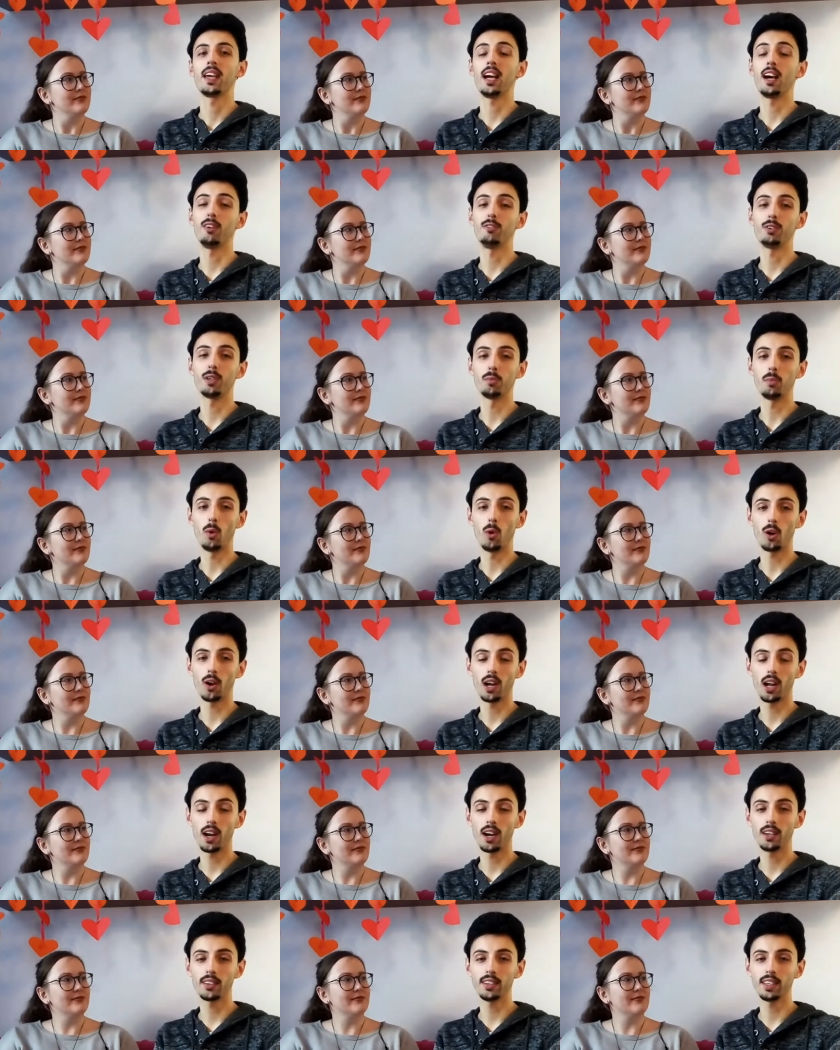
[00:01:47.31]
Speaker 1: Humphrey
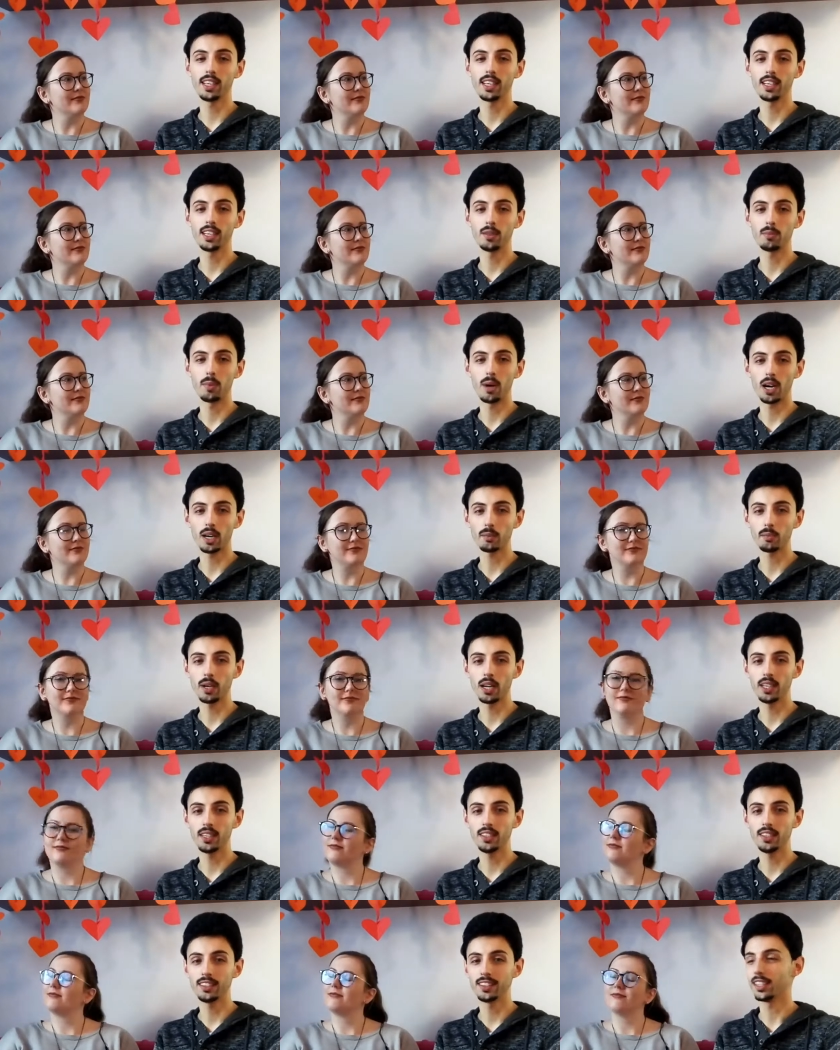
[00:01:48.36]
Bogart, Ingrid
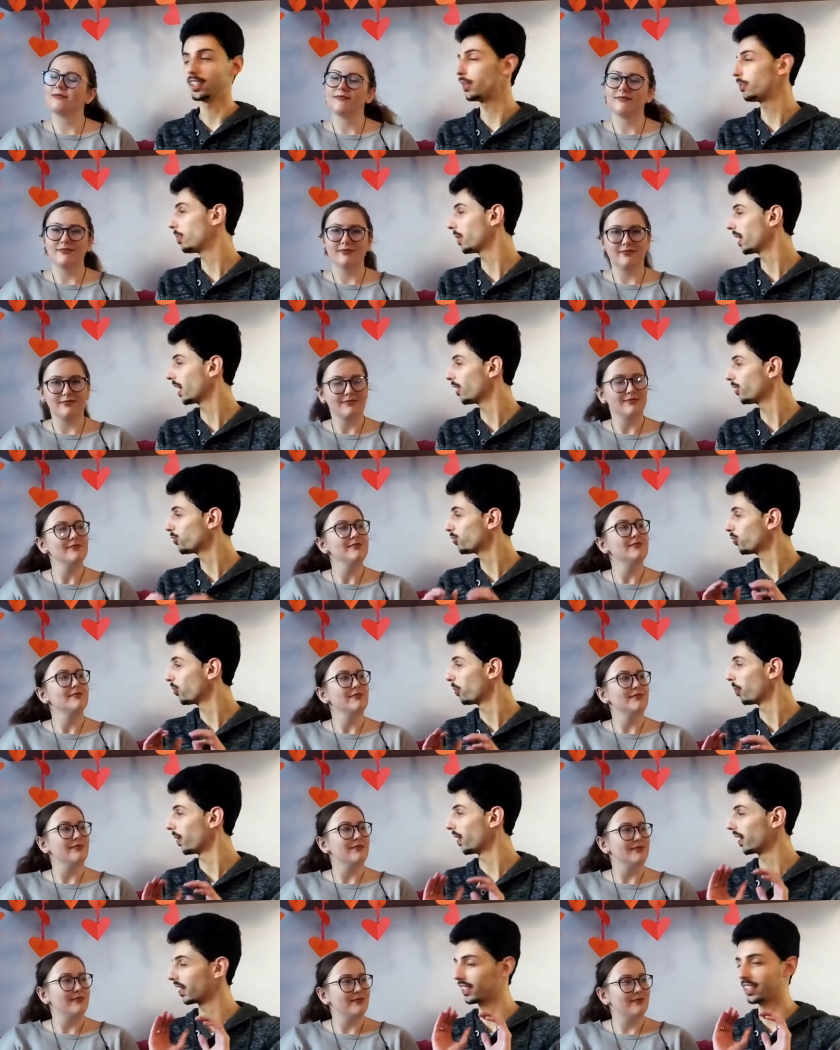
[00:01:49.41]
Bergman, the typical
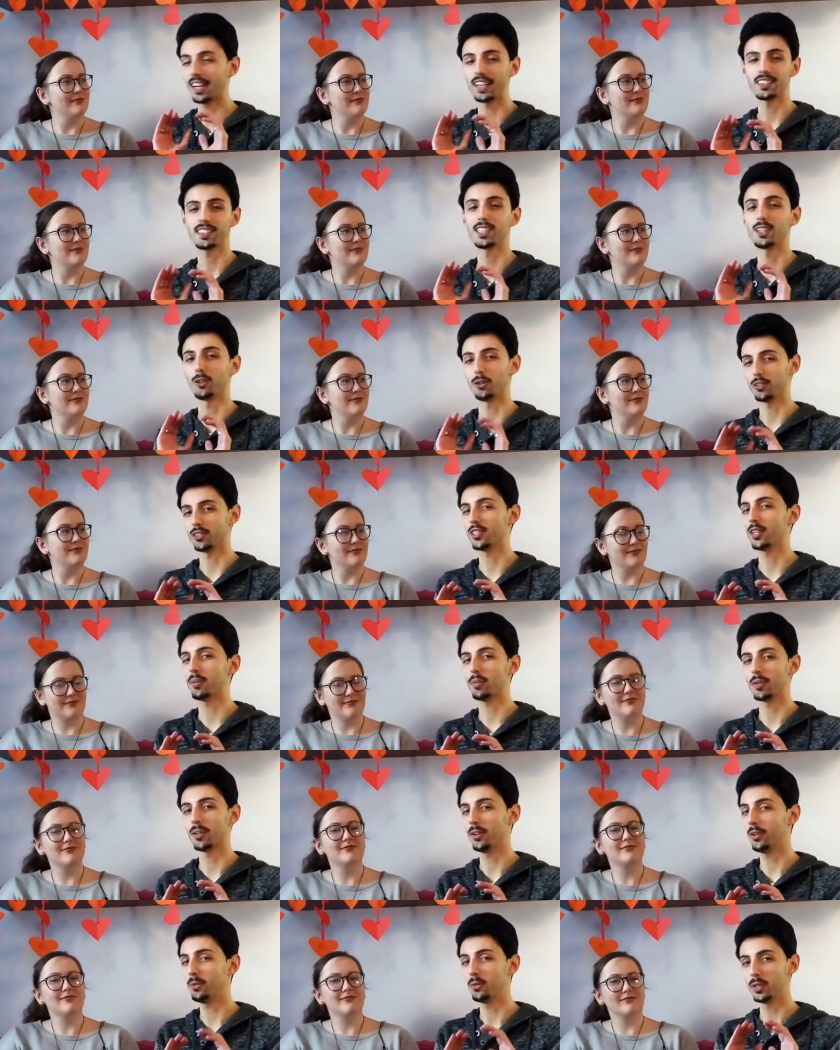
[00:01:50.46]
super classic
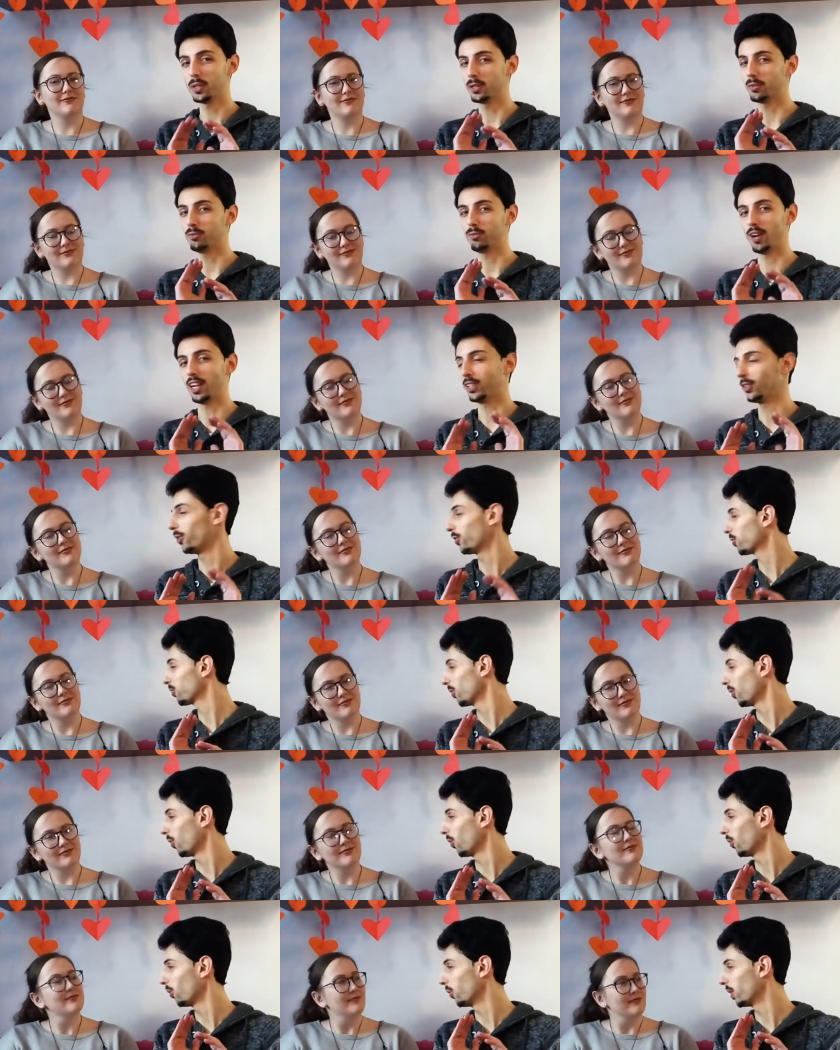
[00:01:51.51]
concept. No, we find also
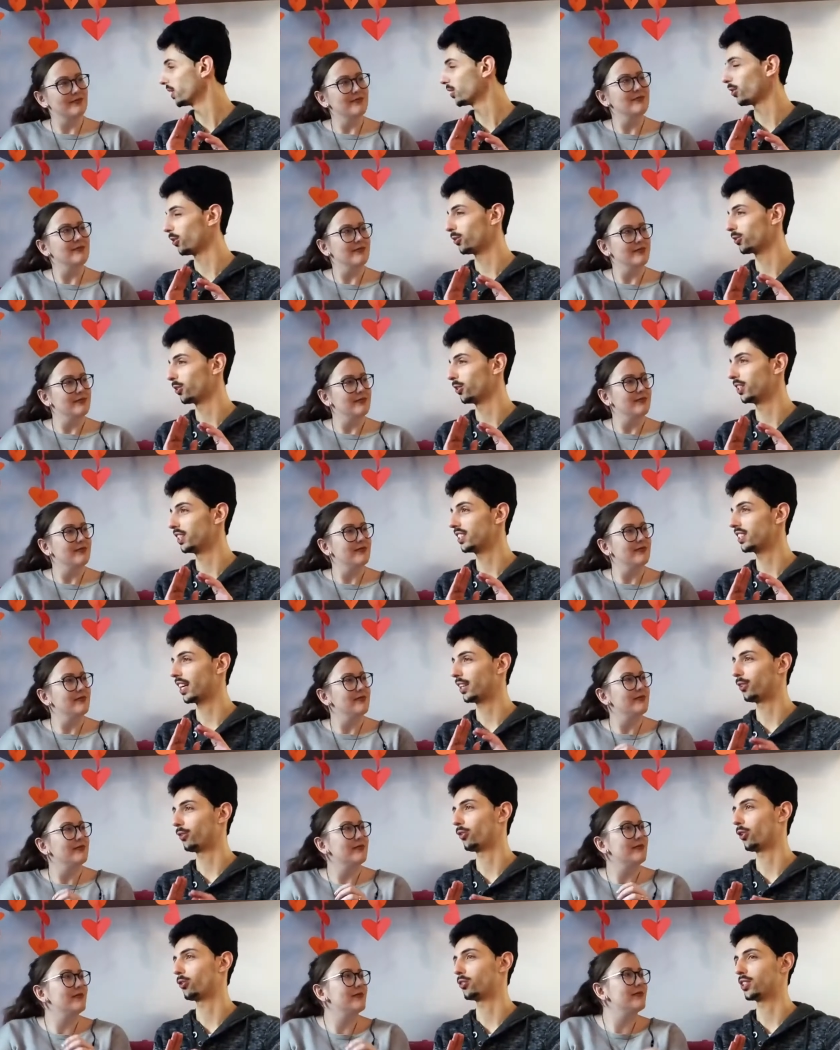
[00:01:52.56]
always also this
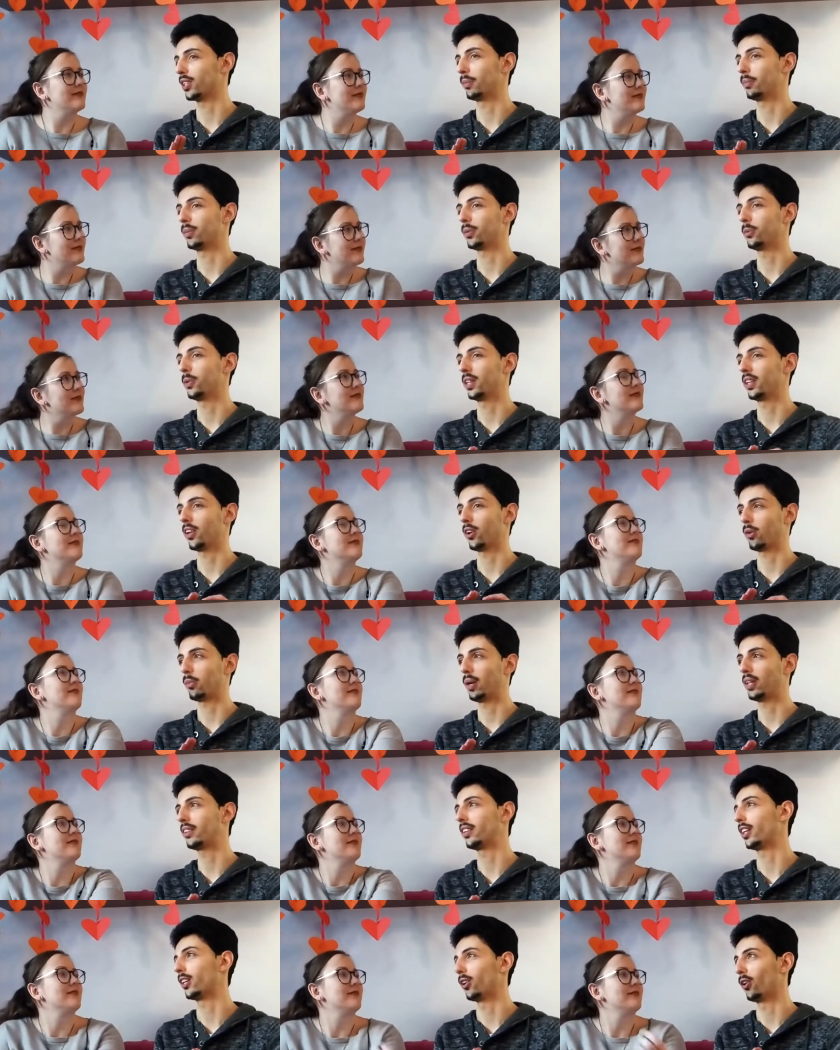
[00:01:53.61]
kind of concept with the
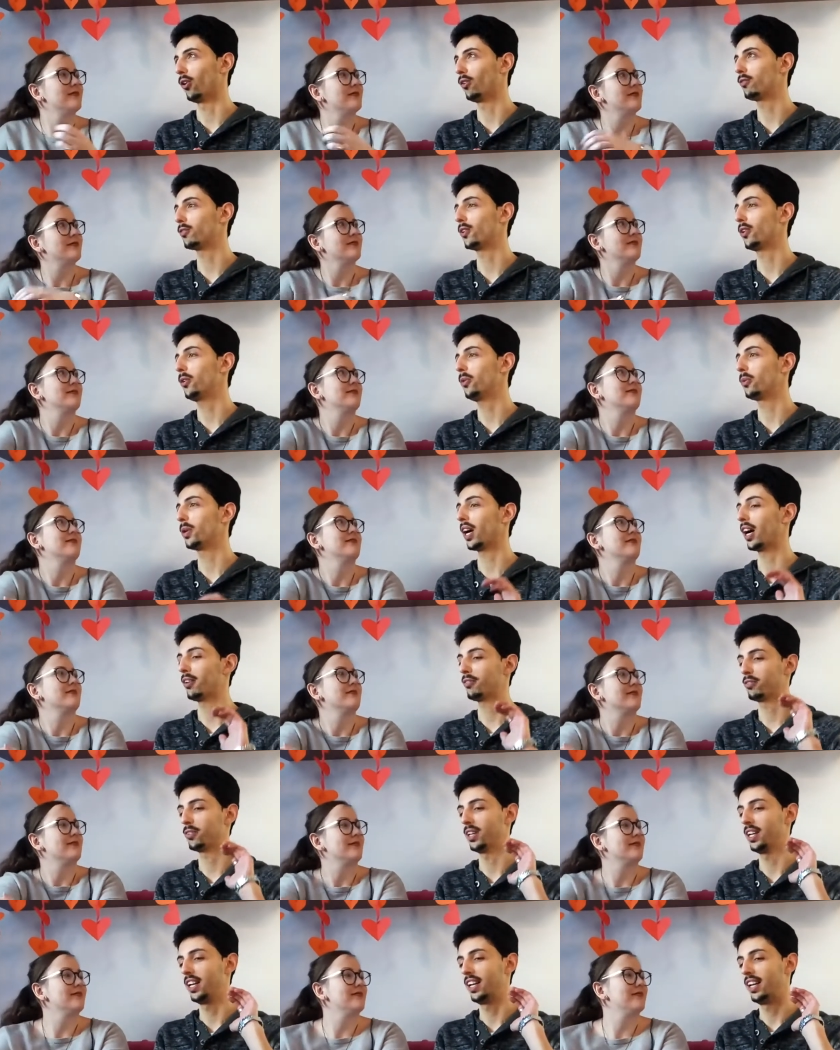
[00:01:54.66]
romantic love. No, we
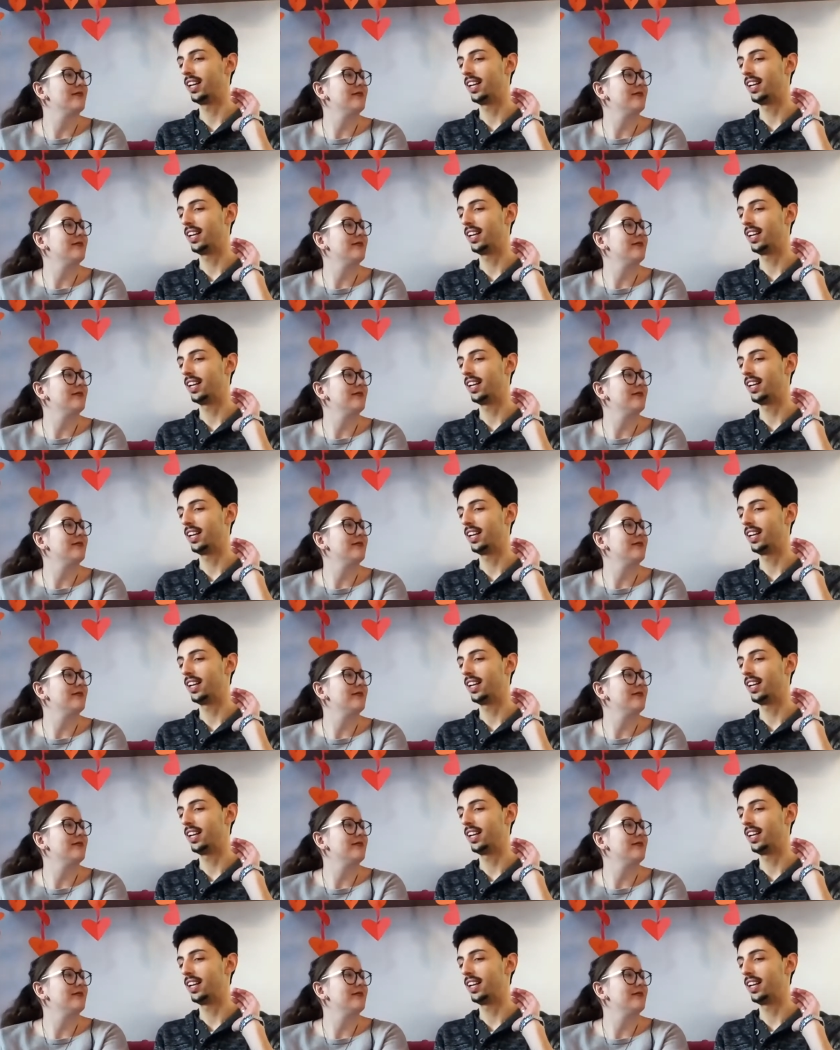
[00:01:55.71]
have